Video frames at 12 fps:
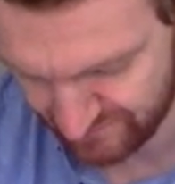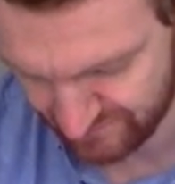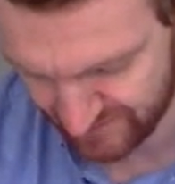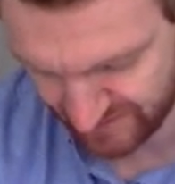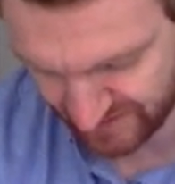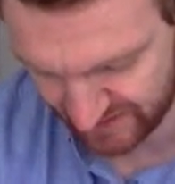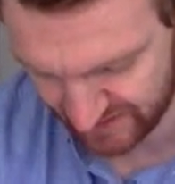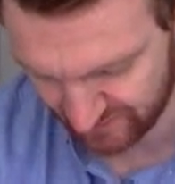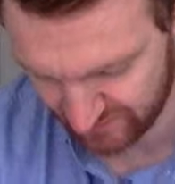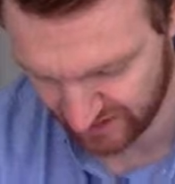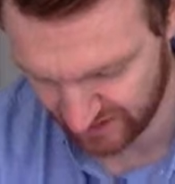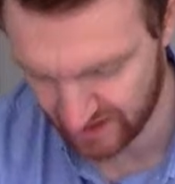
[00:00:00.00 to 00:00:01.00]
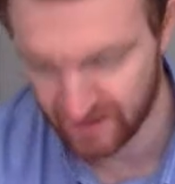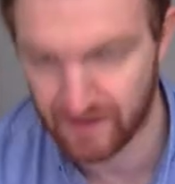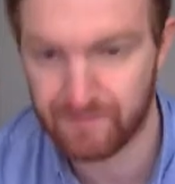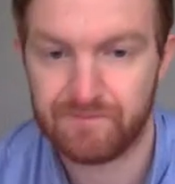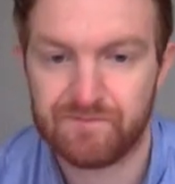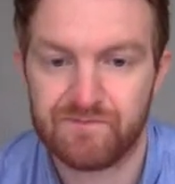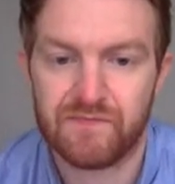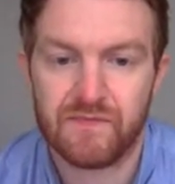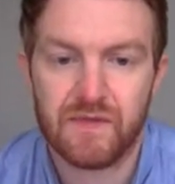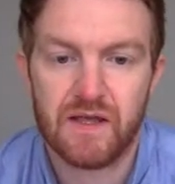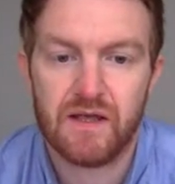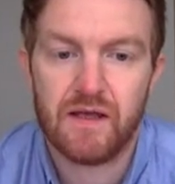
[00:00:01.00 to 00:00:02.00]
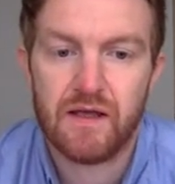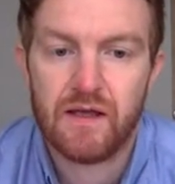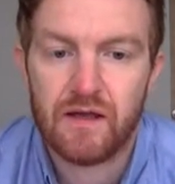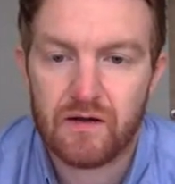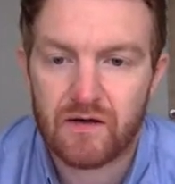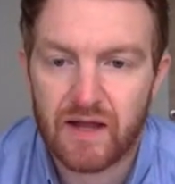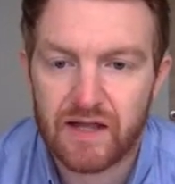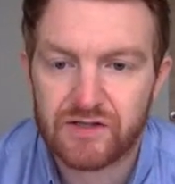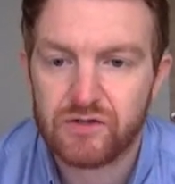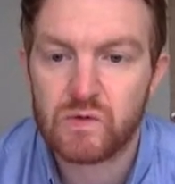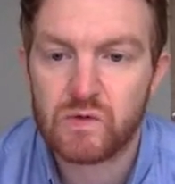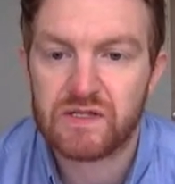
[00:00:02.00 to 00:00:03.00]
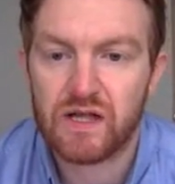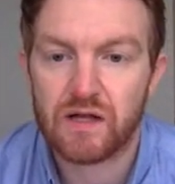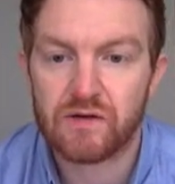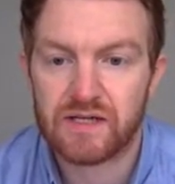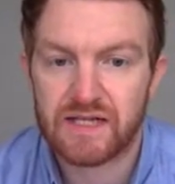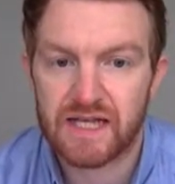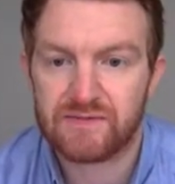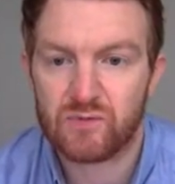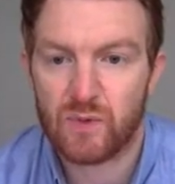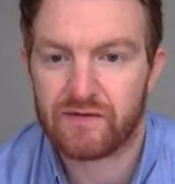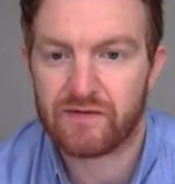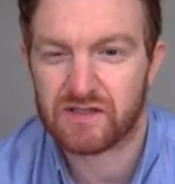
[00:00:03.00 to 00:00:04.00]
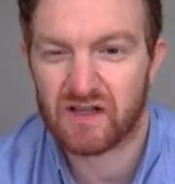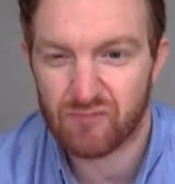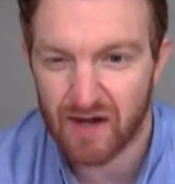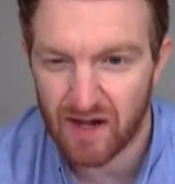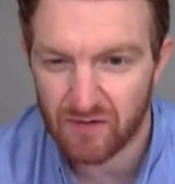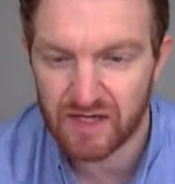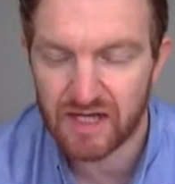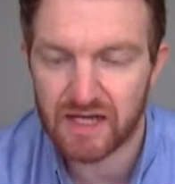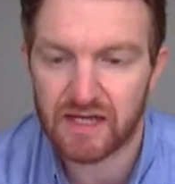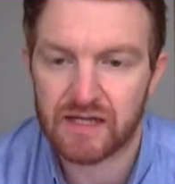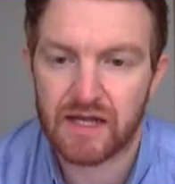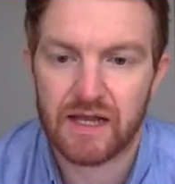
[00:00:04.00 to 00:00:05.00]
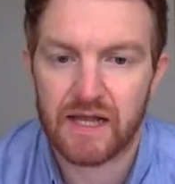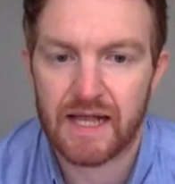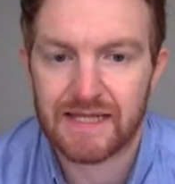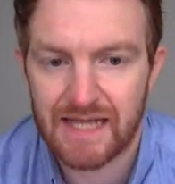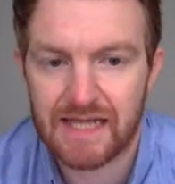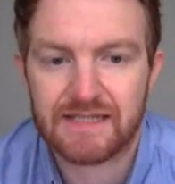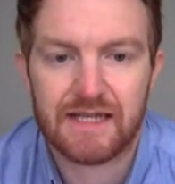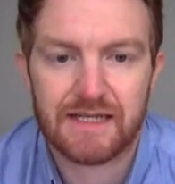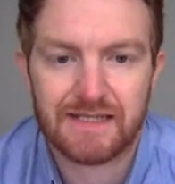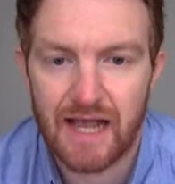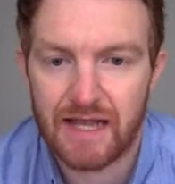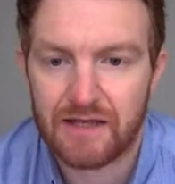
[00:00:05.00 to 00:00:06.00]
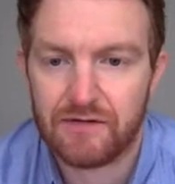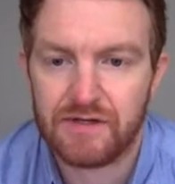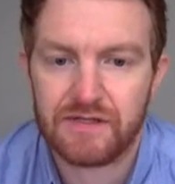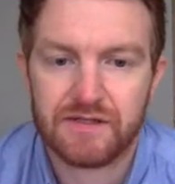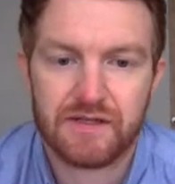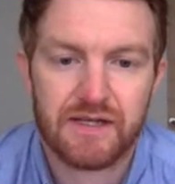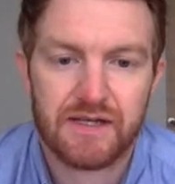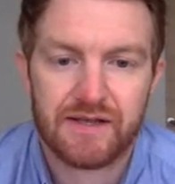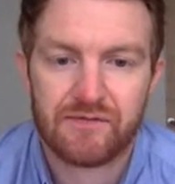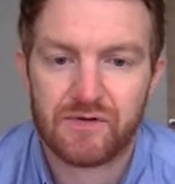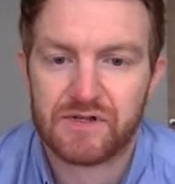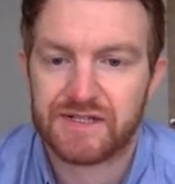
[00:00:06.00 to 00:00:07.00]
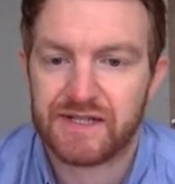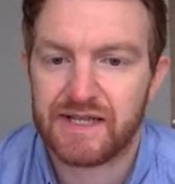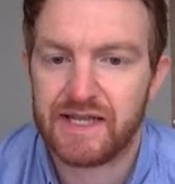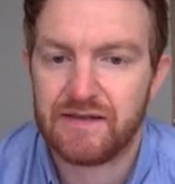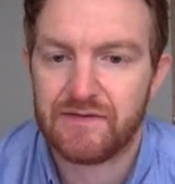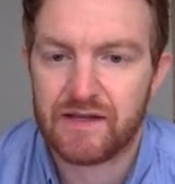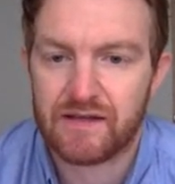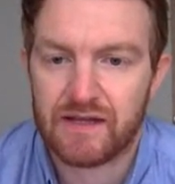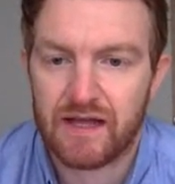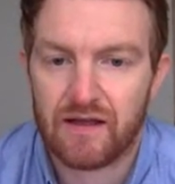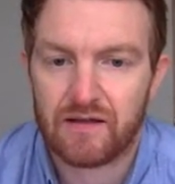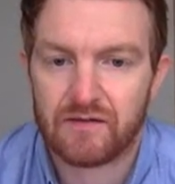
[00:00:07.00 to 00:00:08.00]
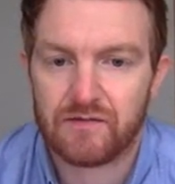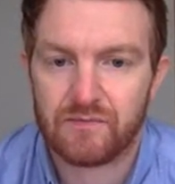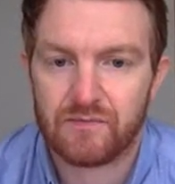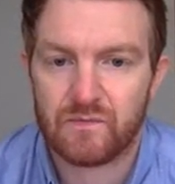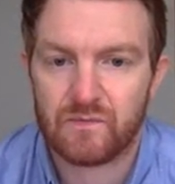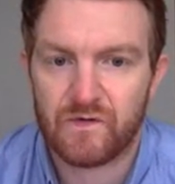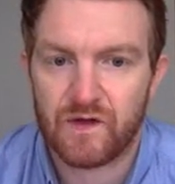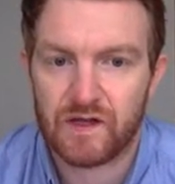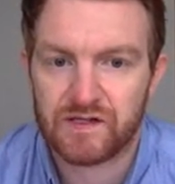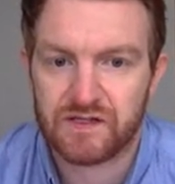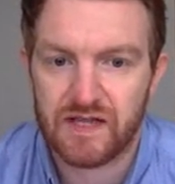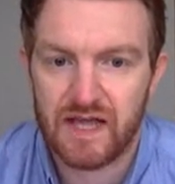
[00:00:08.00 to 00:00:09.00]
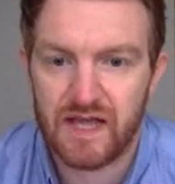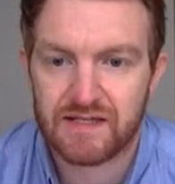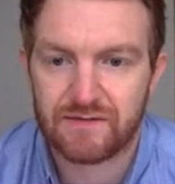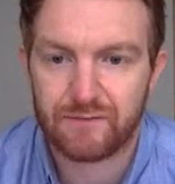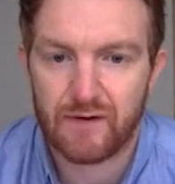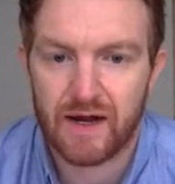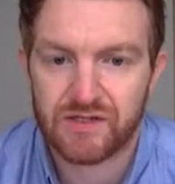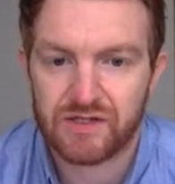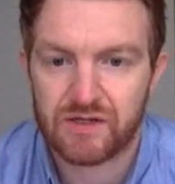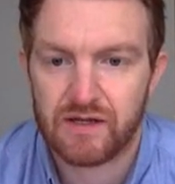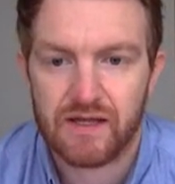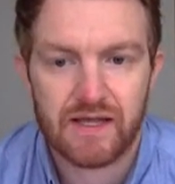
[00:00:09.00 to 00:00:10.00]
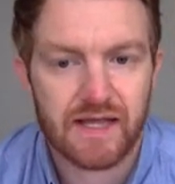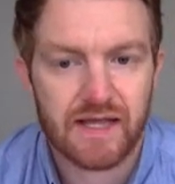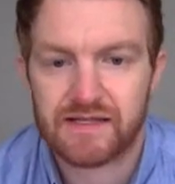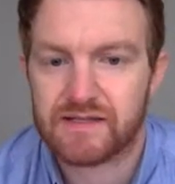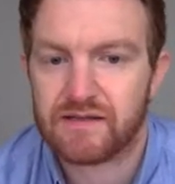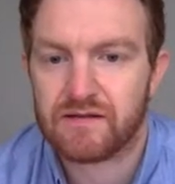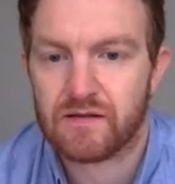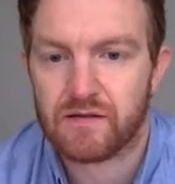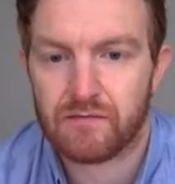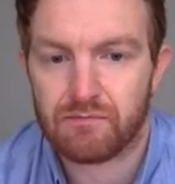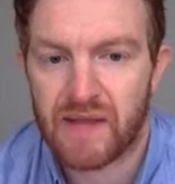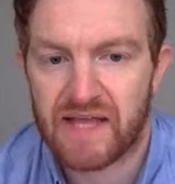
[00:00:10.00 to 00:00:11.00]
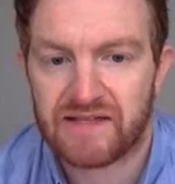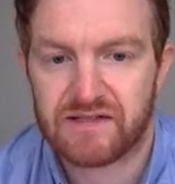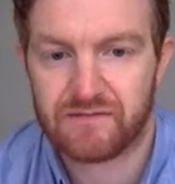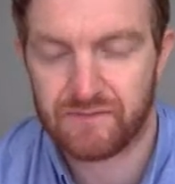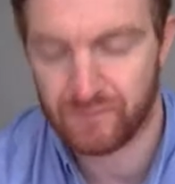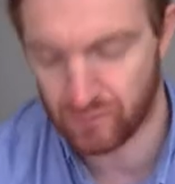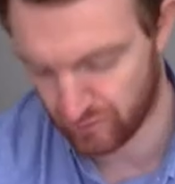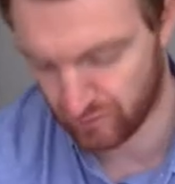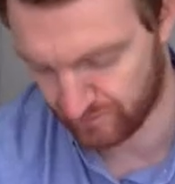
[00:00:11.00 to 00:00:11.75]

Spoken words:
is this one here. Okay, as soon as we start doing a decimal, we have to start rounding, and then it gets less and less accurate. If we just leave it in that version there as a fraction, it's the best form.